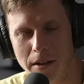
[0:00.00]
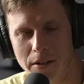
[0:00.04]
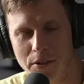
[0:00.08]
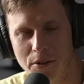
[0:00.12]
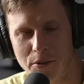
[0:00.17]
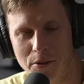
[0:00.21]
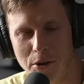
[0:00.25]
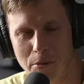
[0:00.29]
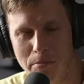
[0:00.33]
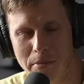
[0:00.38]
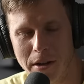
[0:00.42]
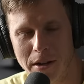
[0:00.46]
uh,
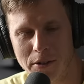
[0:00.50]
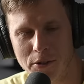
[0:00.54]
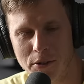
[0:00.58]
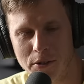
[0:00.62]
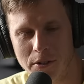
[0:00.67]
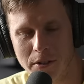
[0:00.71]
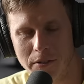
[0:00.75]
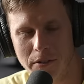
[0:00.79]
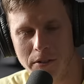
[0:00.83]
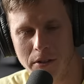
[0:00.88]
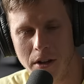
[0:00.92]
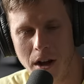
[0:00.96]
Google
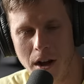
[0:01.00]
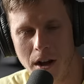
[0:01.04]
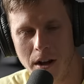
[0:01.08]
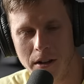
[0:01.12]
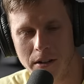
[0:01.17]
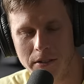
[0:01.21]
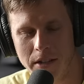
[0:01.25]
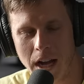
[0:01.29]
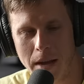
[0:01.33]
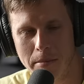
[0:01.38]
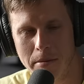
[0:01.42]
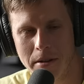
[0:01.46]
pictures of
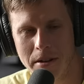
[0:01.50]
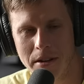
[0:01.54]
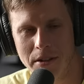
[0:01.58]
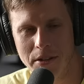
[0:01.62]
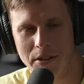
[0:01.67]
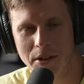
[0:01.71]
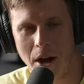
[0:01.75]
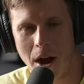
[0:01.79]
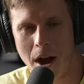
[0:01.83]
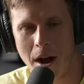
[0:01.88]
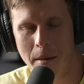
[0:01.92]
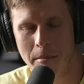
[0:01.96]
uh, type in
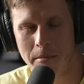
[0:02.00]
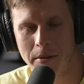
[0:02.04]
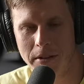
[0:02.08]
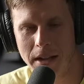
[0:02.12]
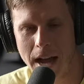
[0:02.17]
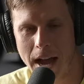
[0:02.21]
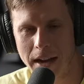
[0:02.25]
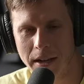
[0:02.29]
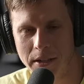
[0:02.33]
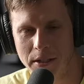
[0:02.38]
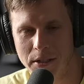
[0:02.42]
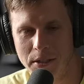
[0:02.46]
Dom
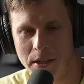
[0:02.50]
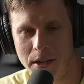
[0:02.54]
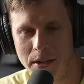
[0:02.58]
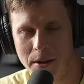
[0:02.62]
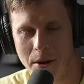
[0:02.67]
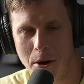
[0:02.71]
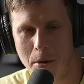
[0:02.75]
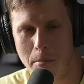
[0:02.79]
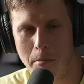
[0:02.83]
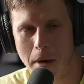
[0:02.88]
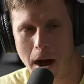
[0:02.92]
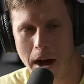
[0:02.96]

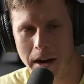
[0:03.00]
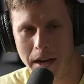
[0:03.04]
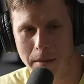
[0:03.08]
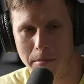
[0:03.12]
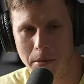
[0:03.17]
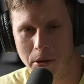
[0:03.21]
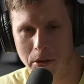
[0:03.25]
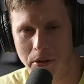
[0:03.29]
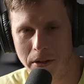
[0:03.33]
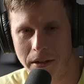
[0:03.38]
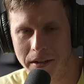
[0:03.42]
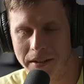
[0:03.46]
D'Agostino
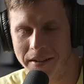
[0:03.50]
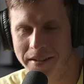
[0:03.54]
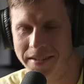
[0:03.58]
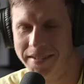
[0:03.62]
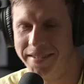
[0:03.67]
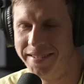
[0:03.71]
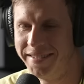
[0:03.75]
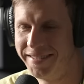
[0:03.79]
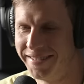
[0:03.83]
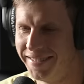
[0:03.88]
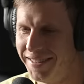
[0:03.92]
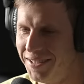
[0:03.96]

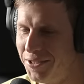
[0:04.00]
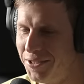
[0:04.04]
bodybuilding. Yeah.